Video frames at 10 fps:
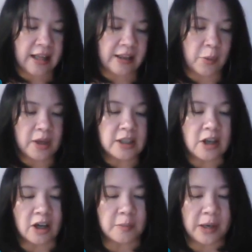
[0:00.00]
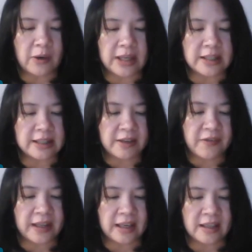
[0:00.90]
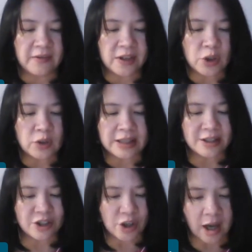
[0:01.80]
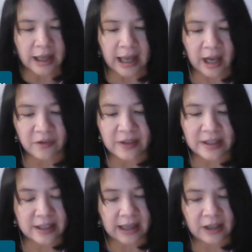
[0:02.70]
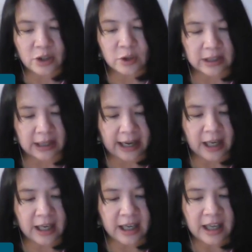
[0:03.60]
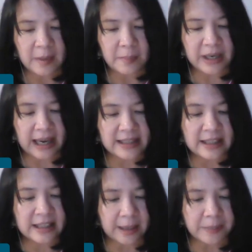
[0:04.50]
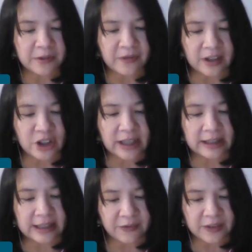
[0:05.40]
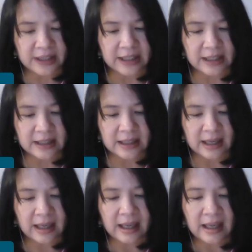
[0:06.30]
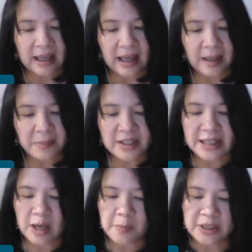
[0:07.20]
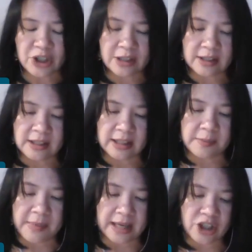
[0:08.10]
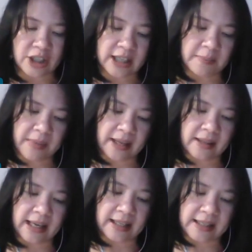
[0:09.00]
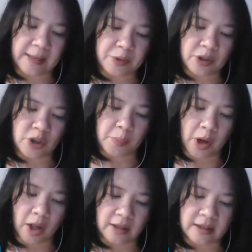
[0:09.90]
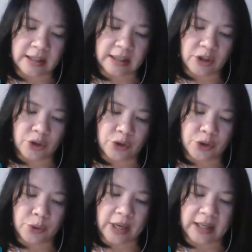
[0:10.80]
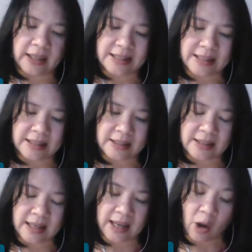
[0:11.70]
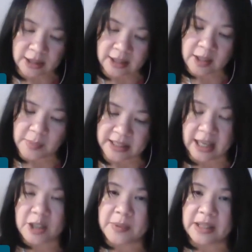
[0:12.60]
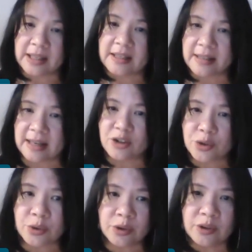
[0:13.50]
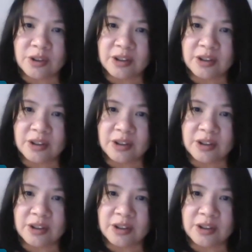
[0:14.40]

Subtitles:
they want to talk about is if an individual does not have intellectual delay, but has adaptive functioning deficits, the CLBC manager can make the exception to policy to do an autism assessment. Is that true,